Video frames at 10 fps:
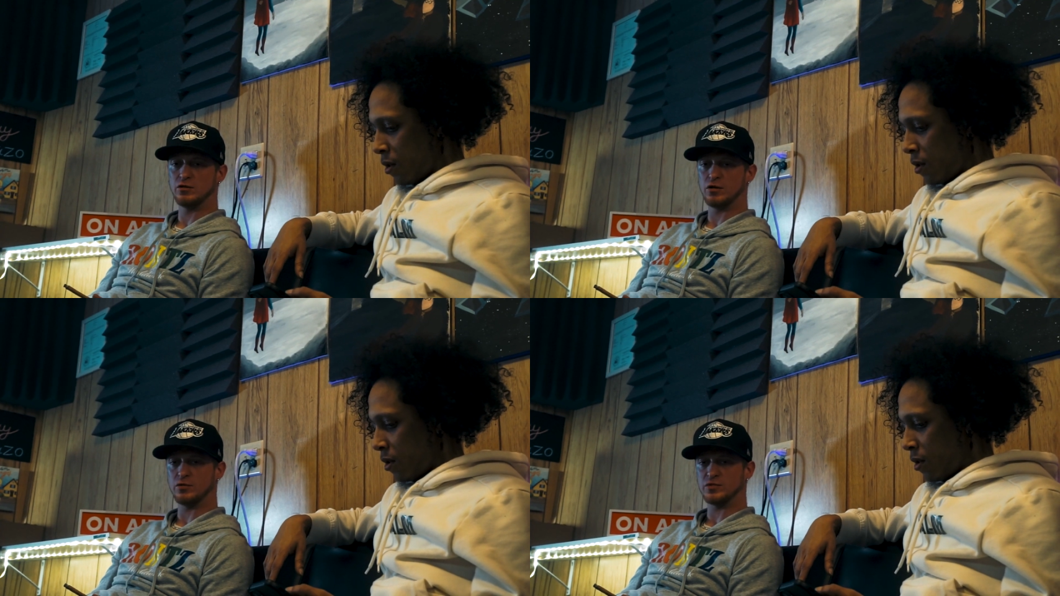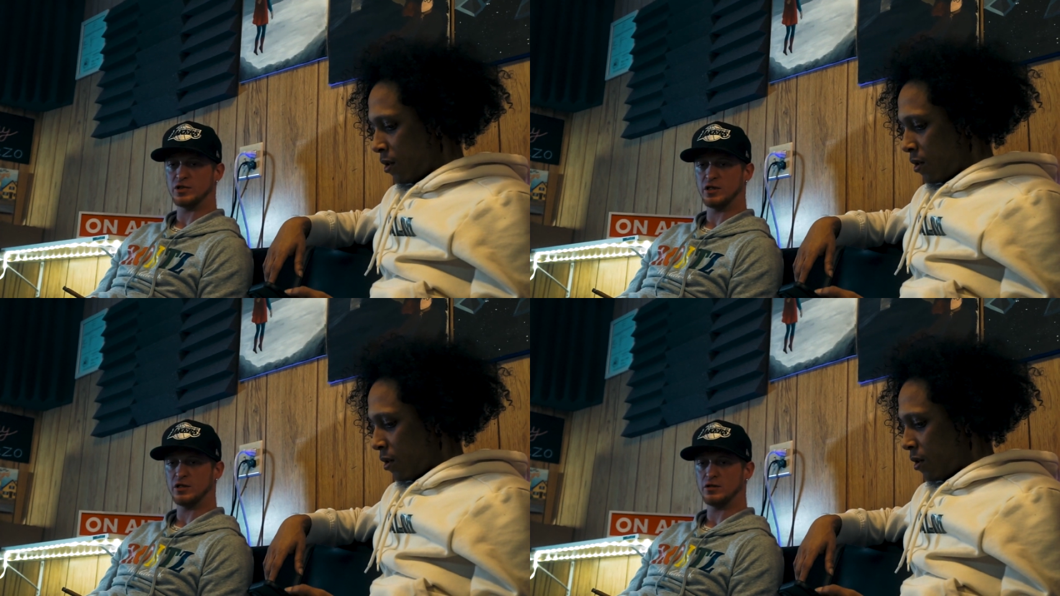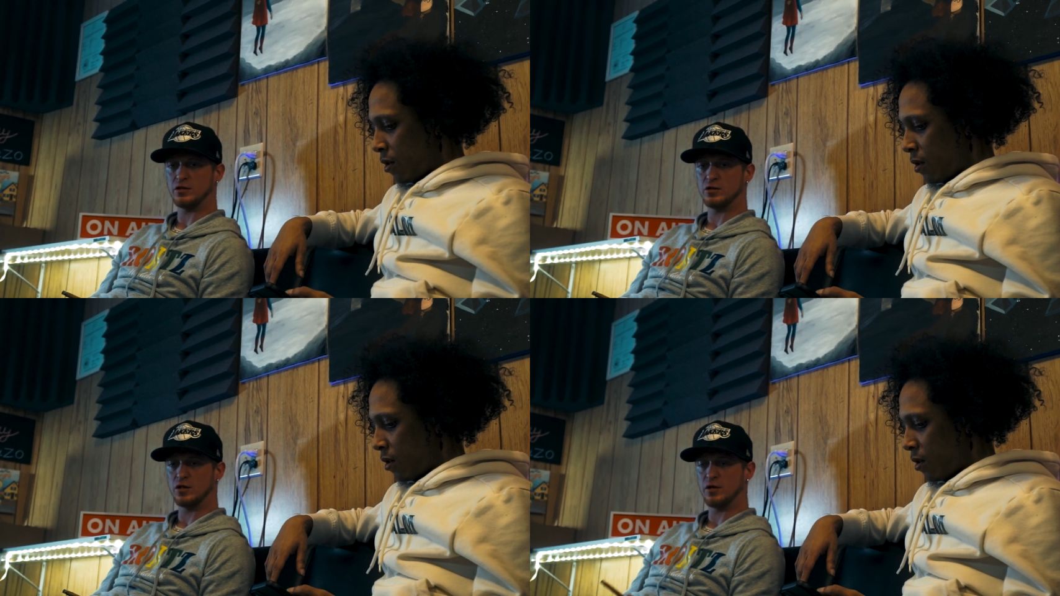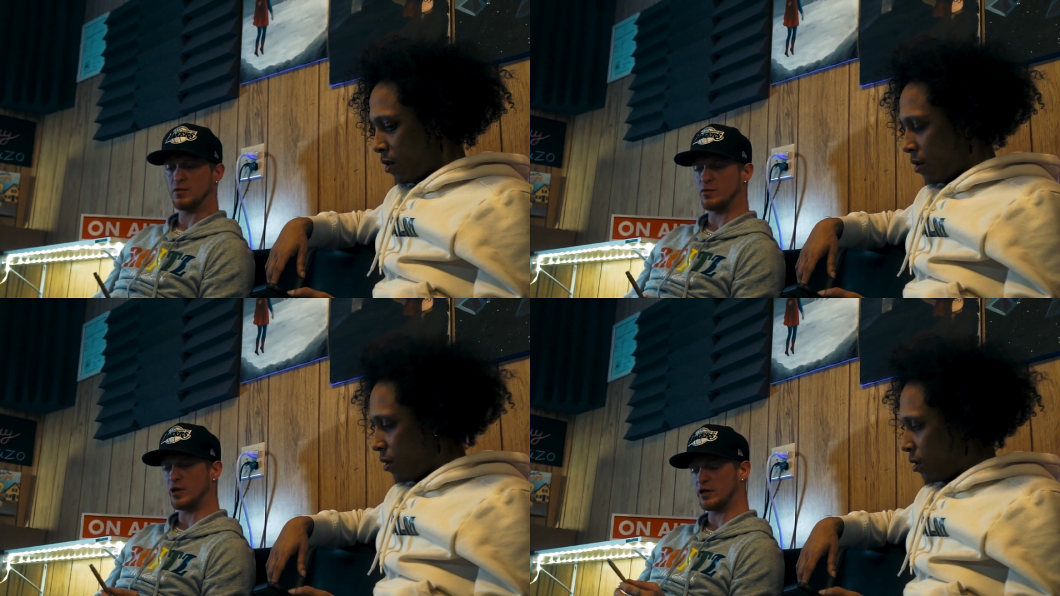Speaker 1: you know what I'm saying. You're
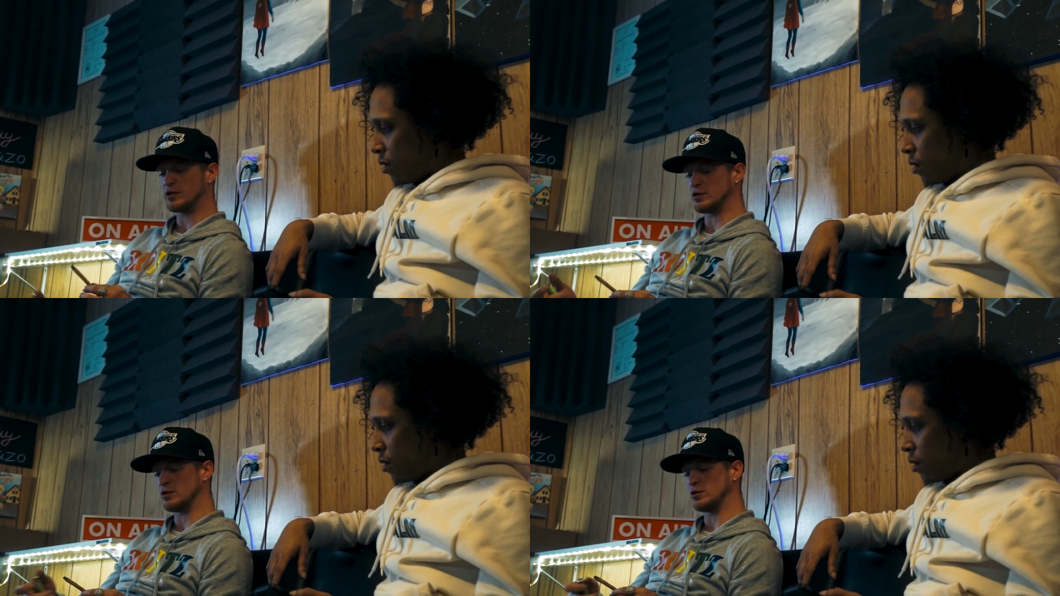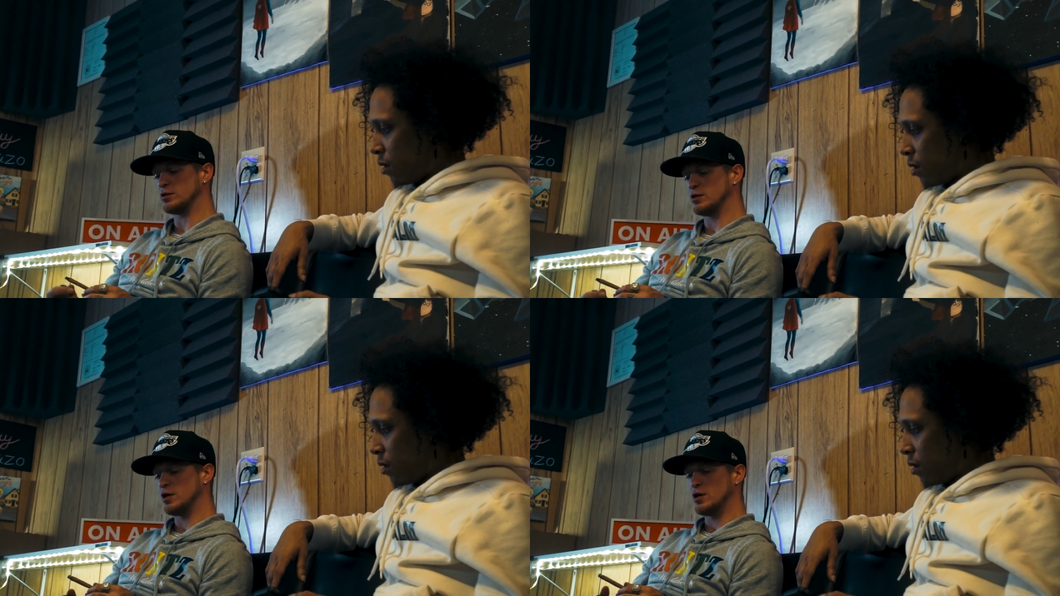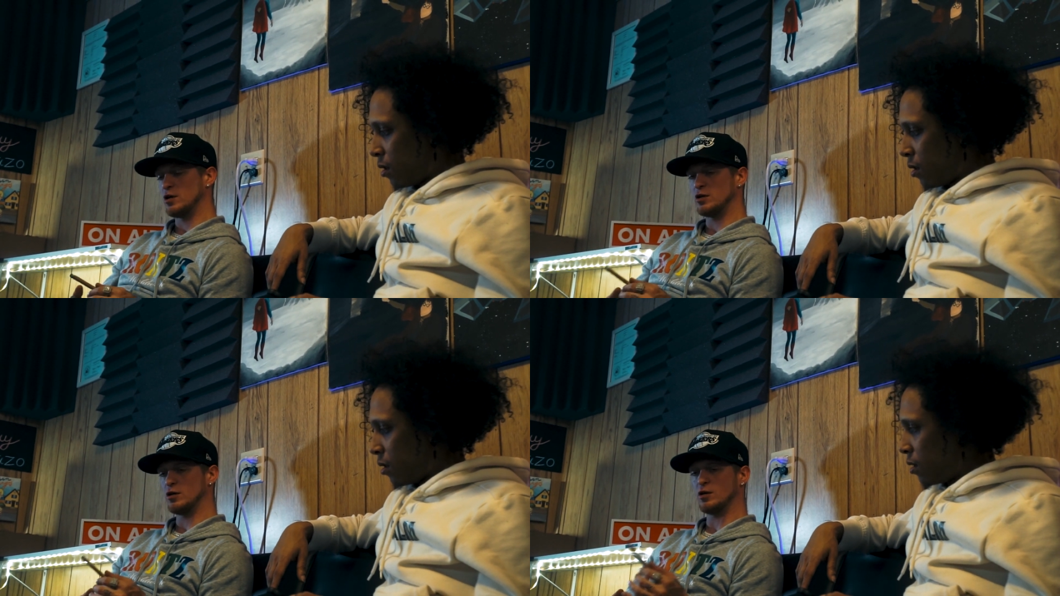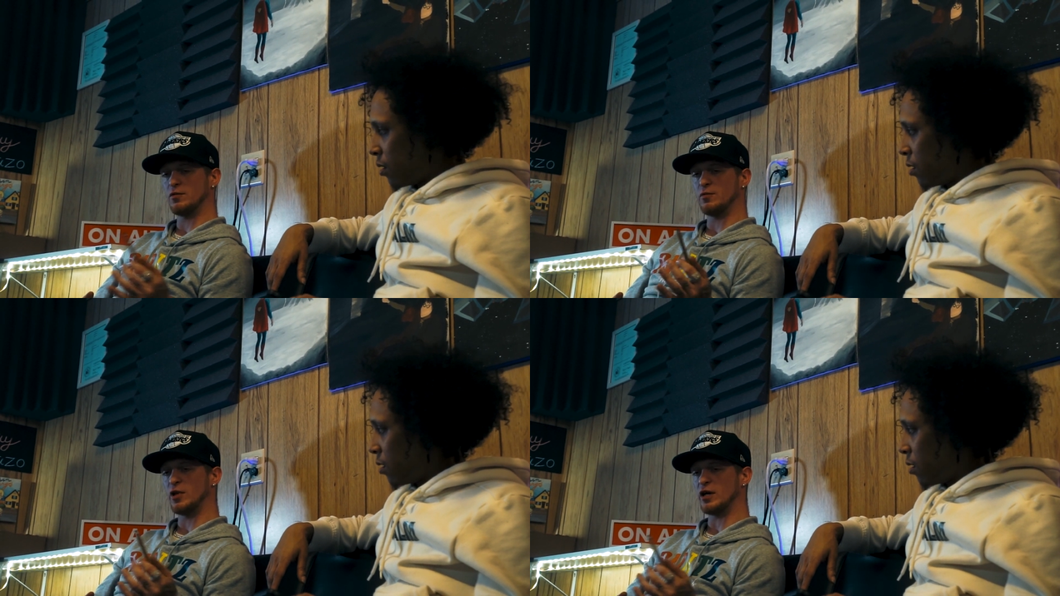living blessed. You
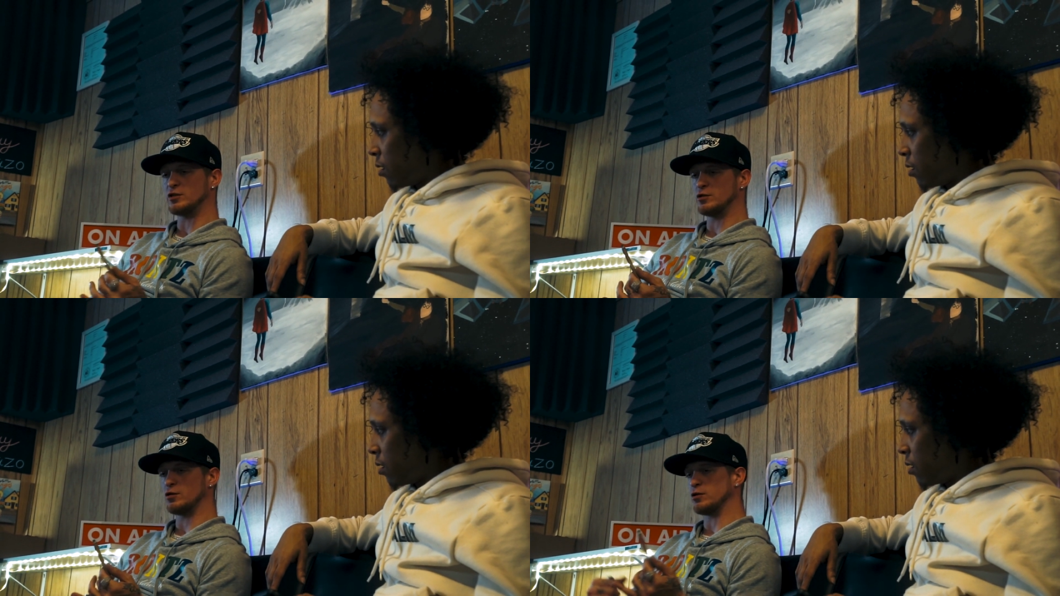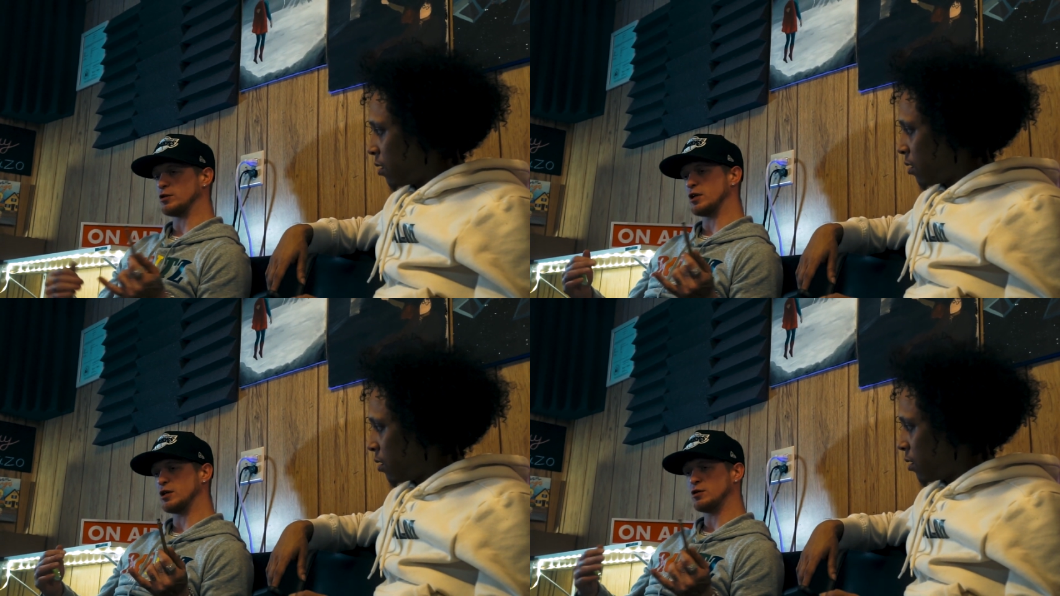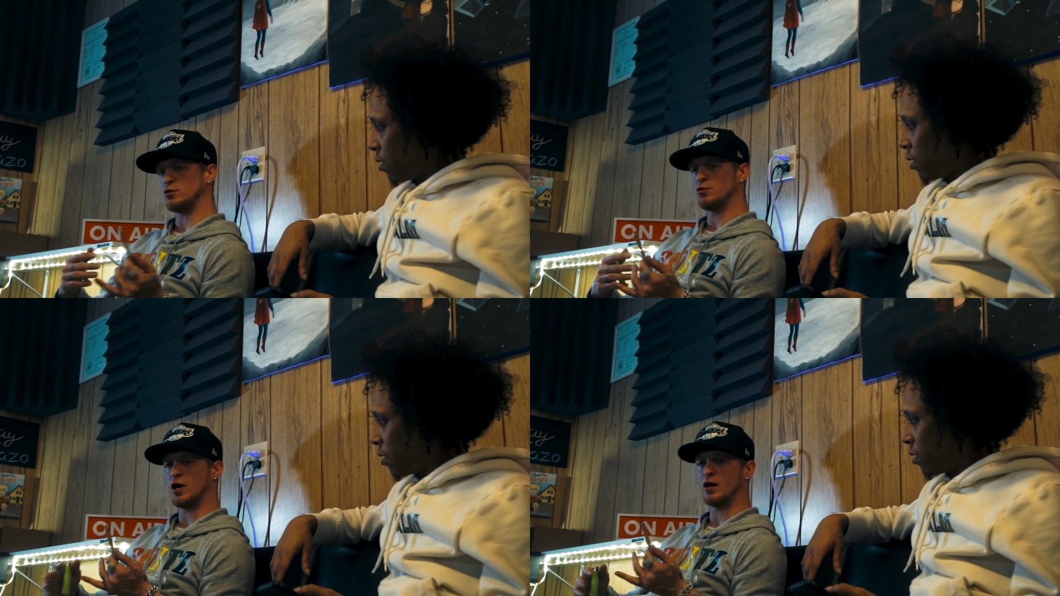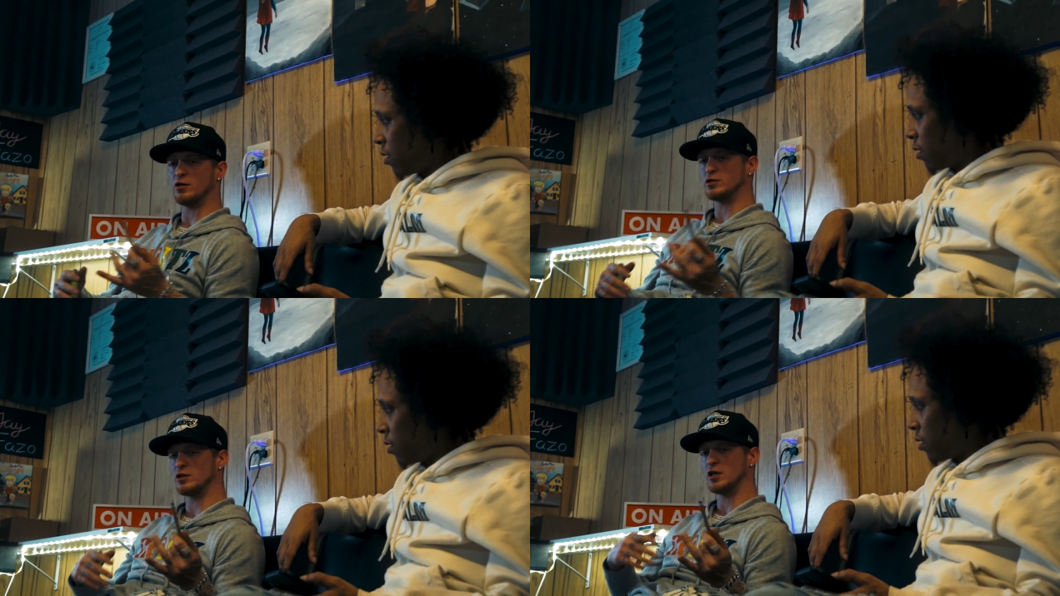you're living blessed. You know, you're getting your new
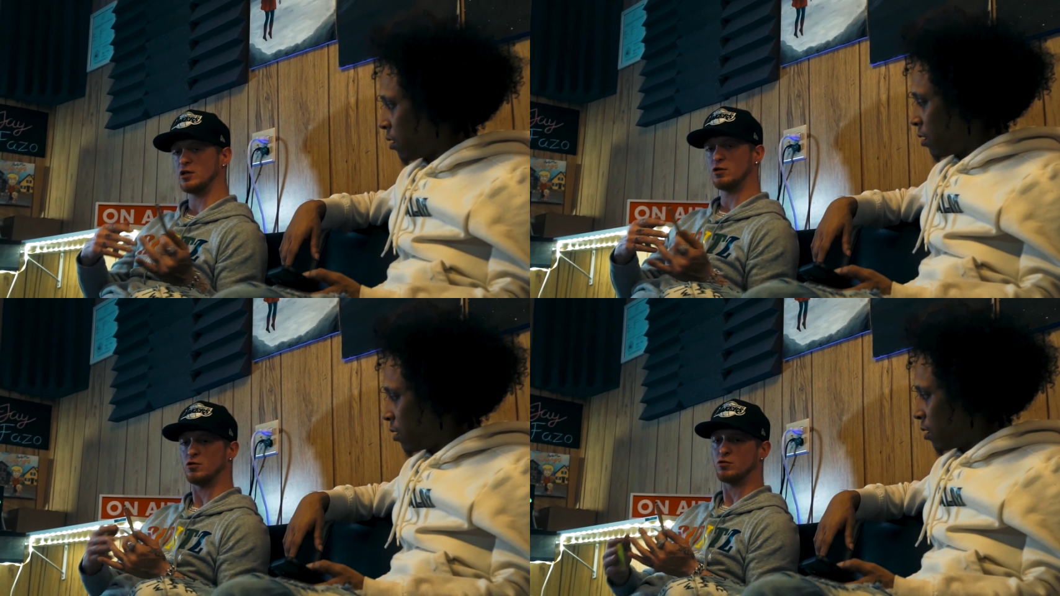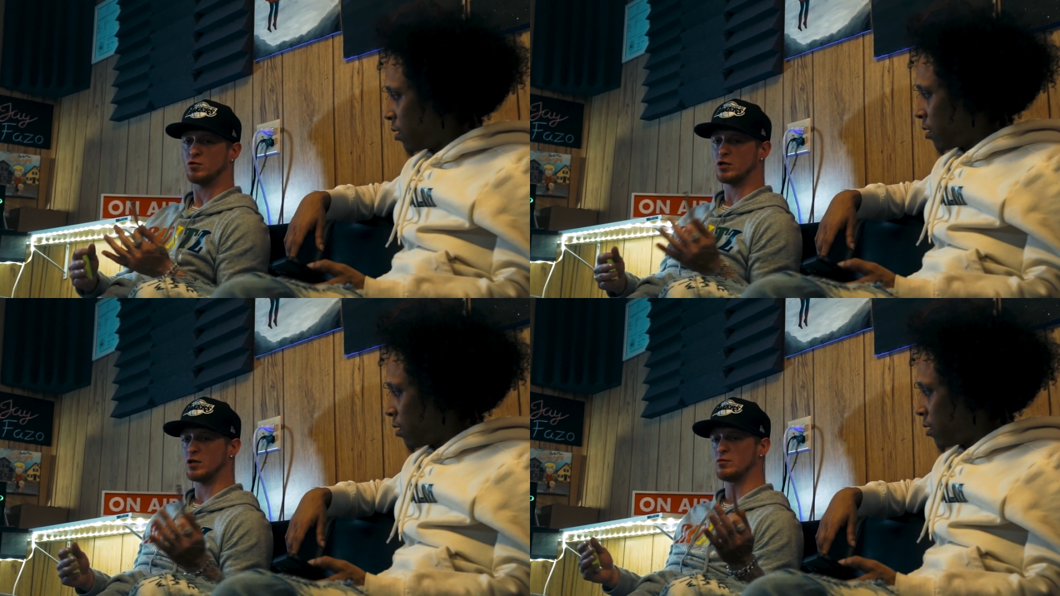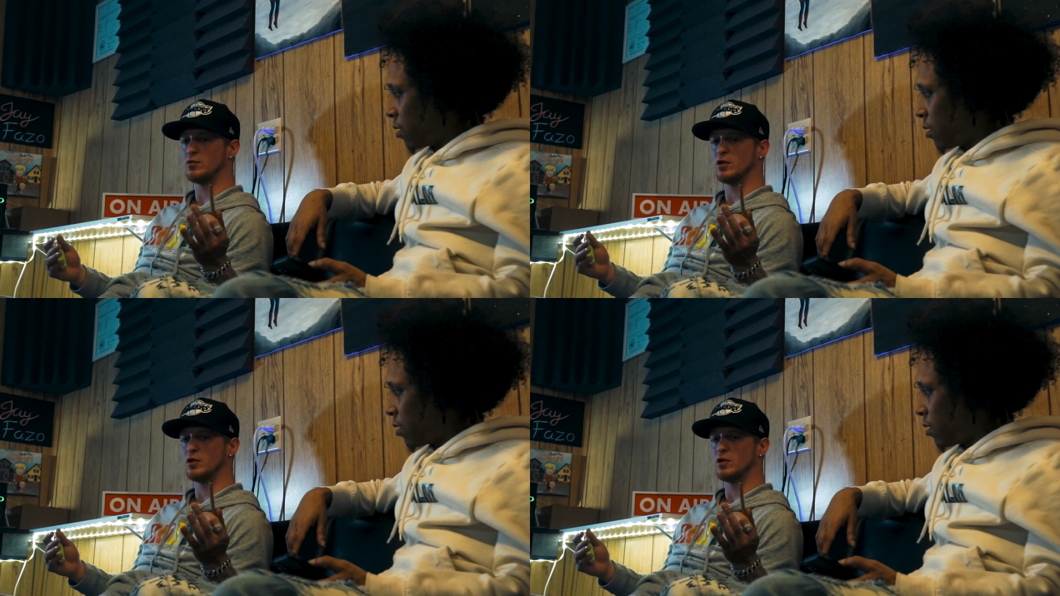house, you're getting your new crib,